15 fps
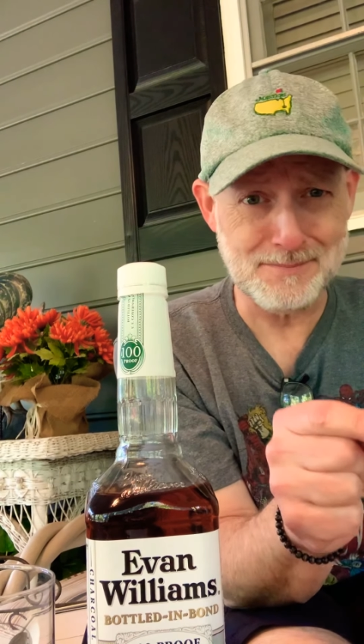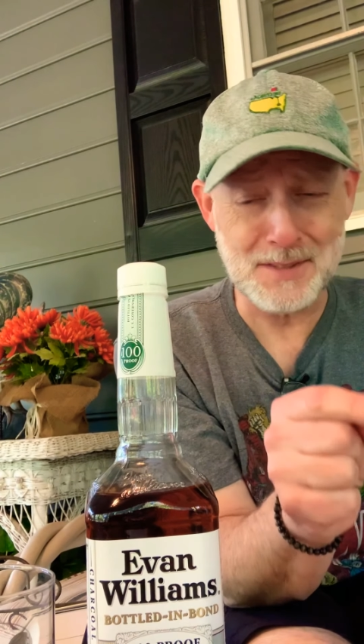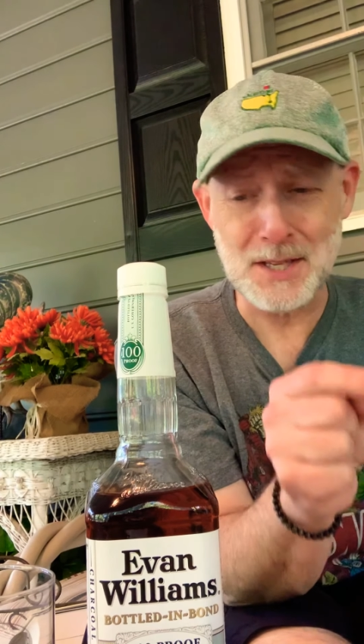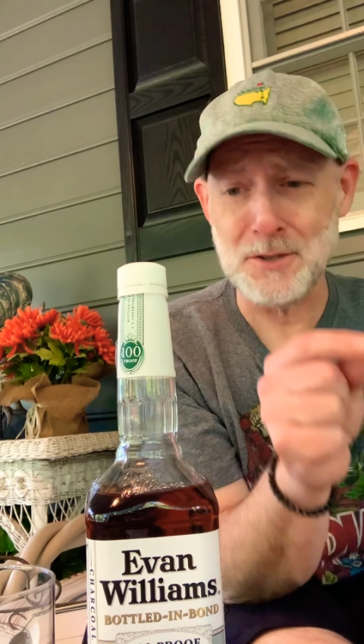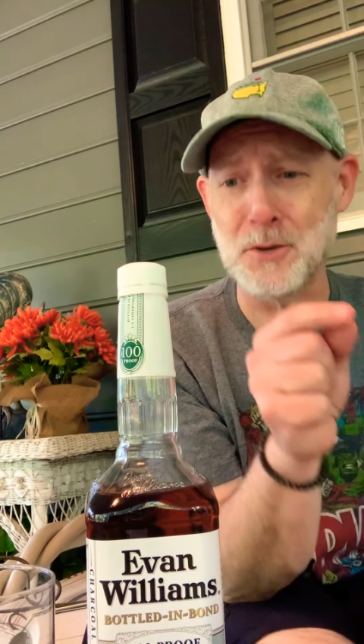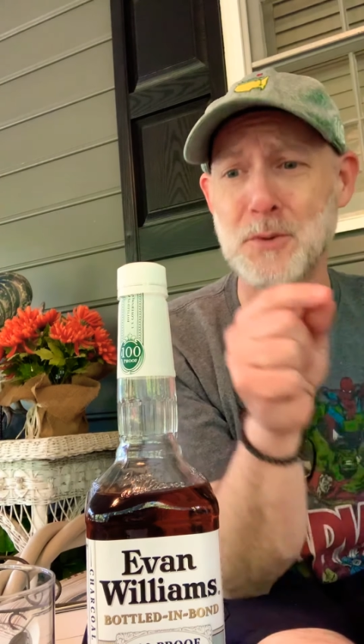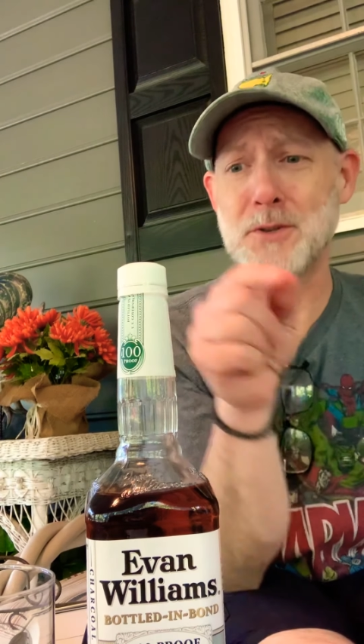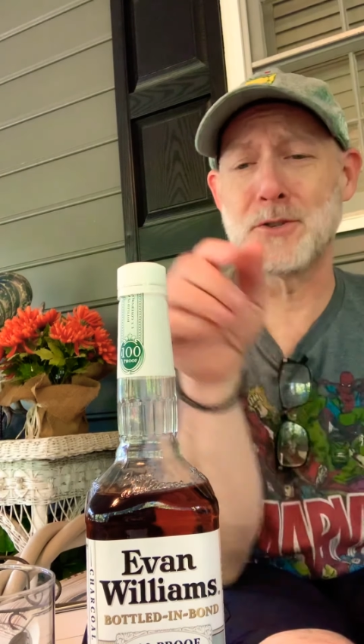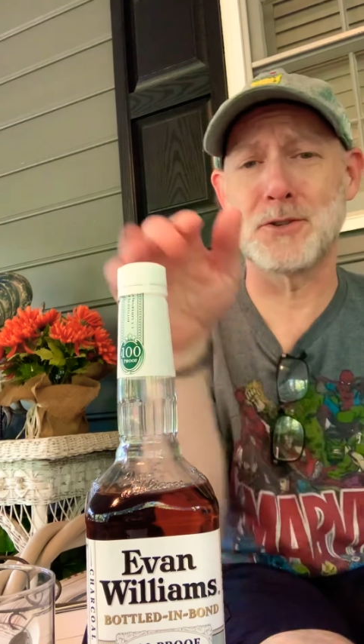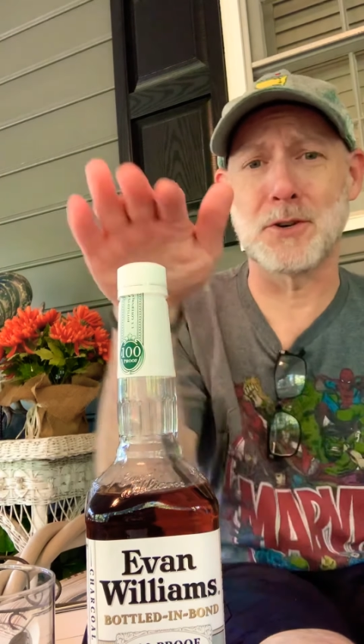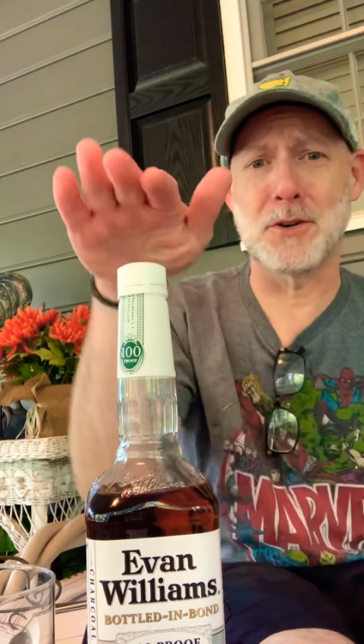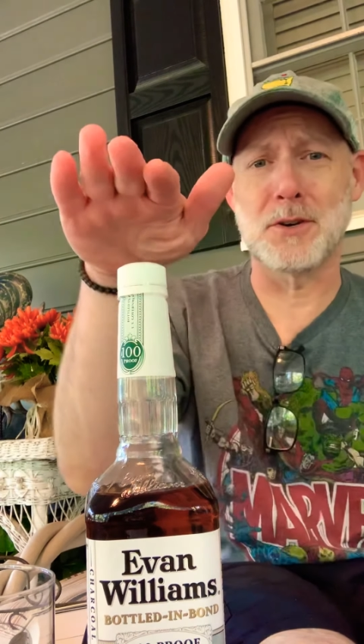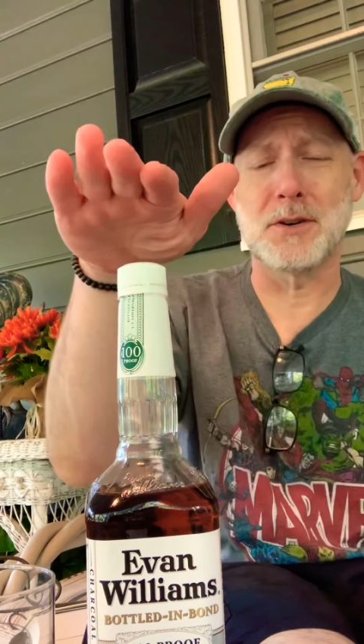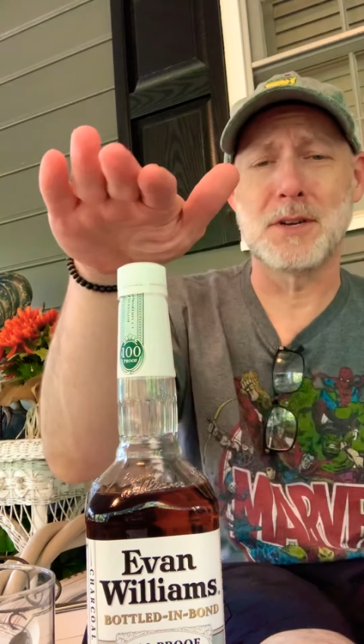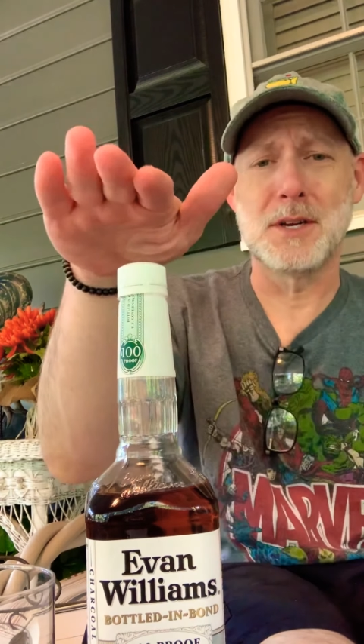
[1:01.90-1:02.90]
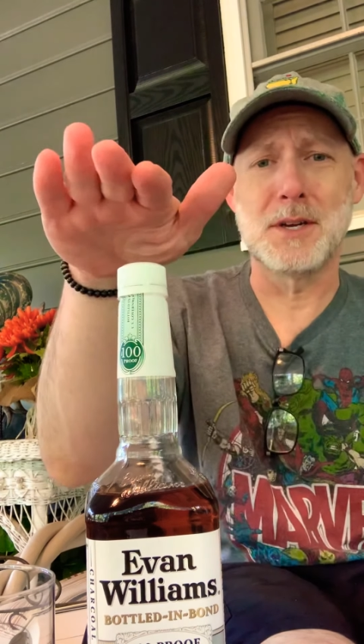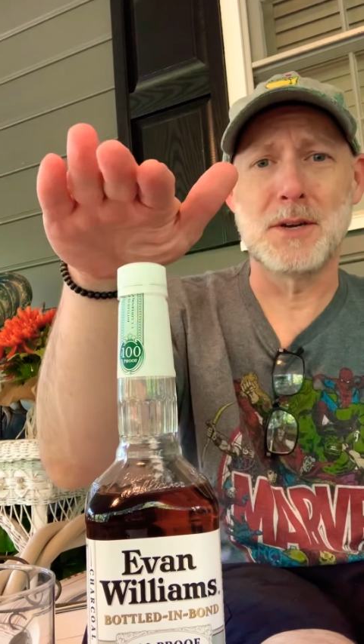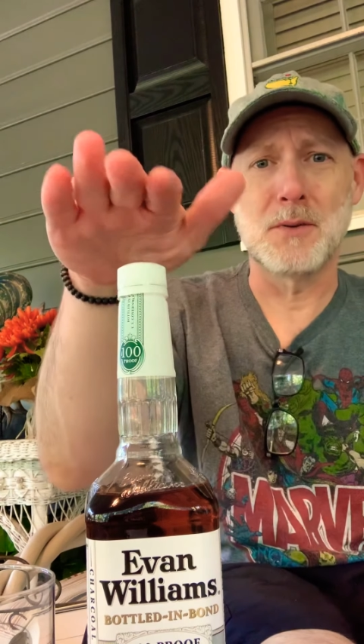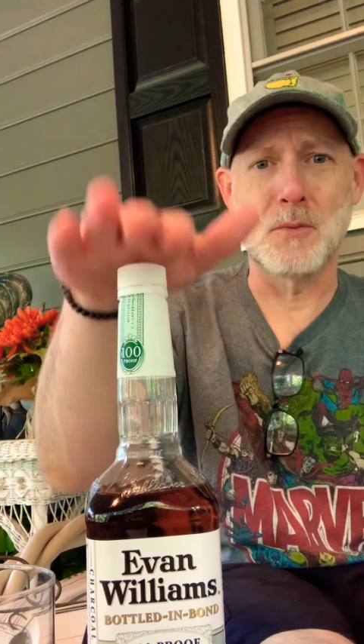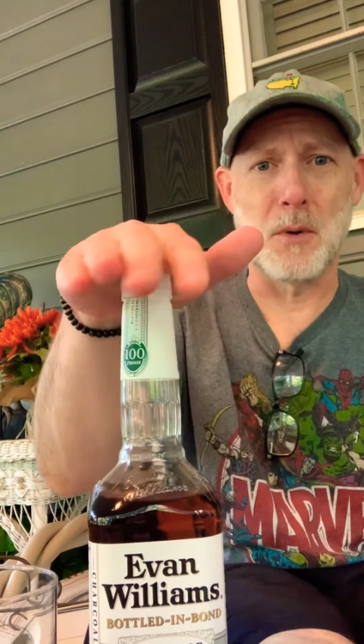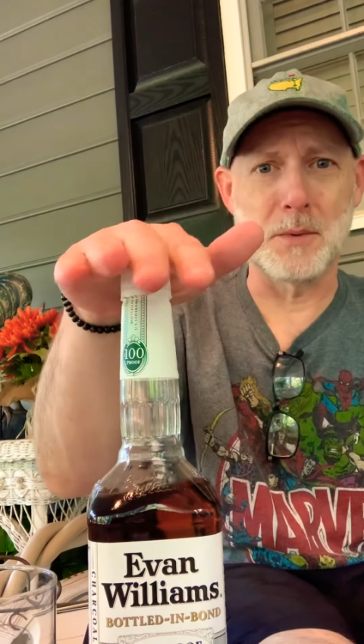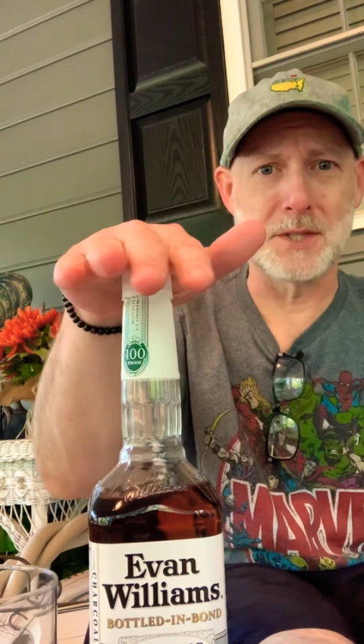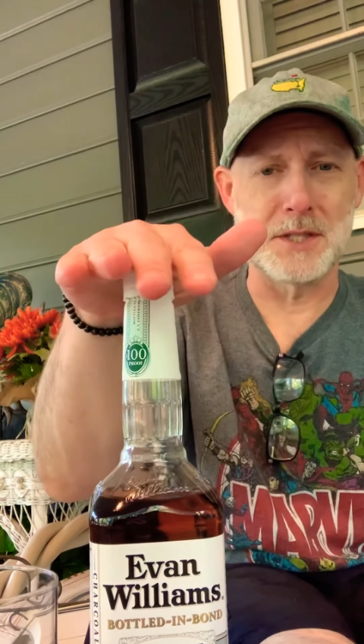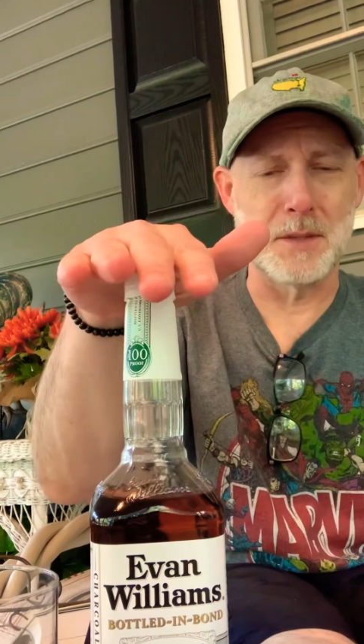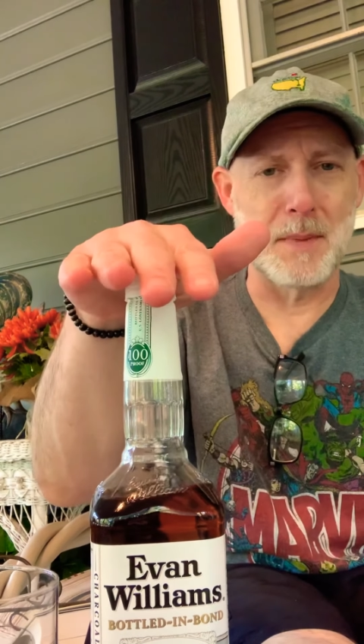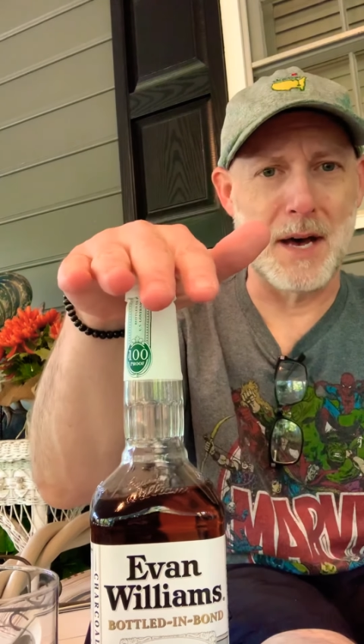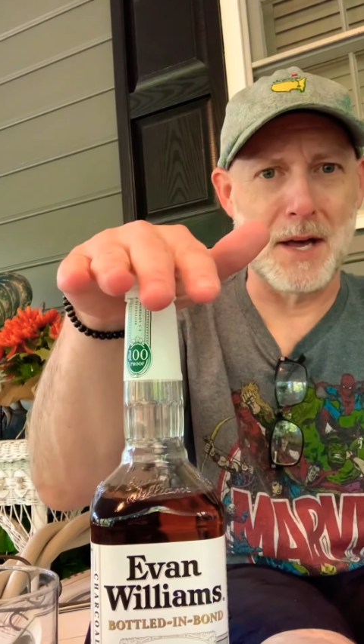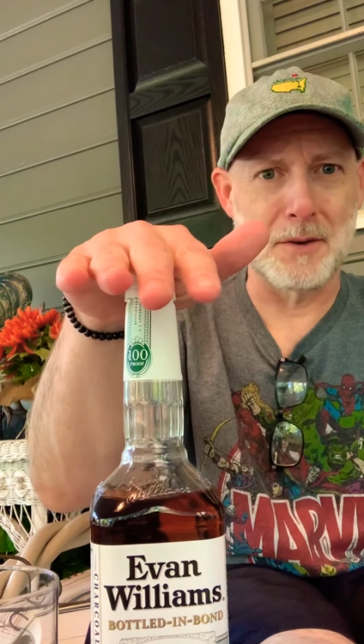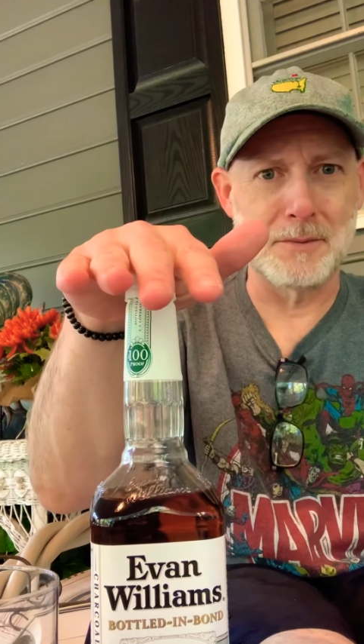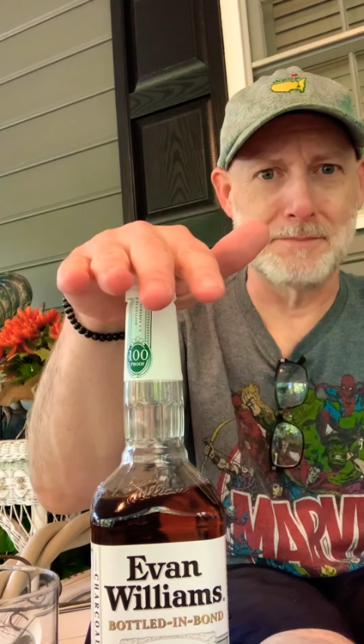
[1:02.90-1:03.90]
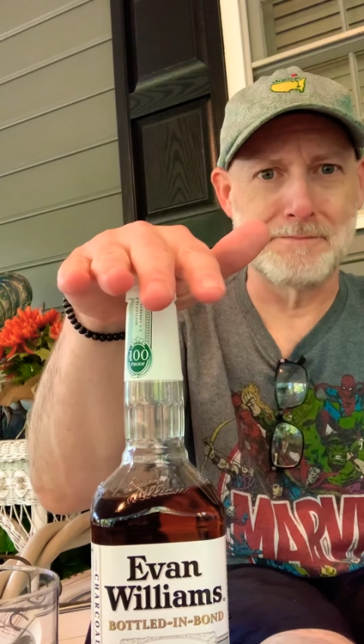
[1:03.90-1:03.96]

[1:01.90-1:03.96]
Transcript: to ensure what was in the bottle.